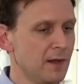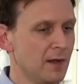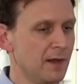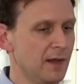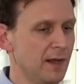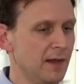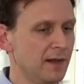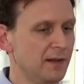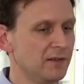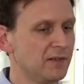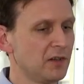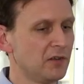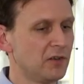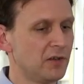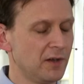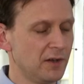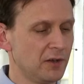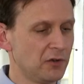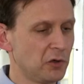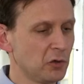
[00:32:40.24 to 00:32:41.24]
uh, is it
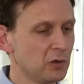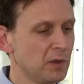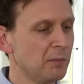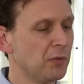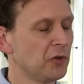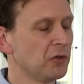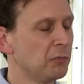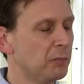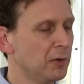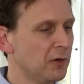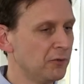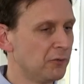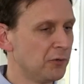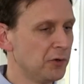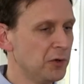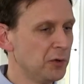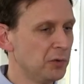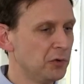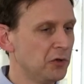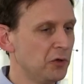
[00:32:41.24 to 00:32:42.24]
uh, totally possible for
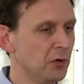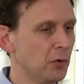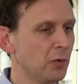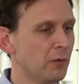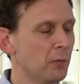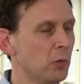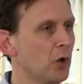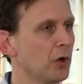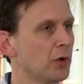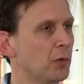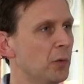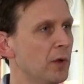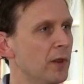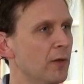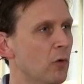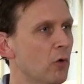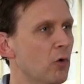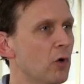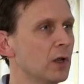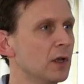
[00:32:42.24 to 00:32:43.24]
you to work with
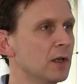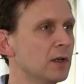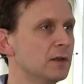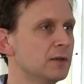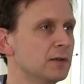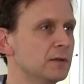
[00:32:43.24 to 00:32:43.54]
all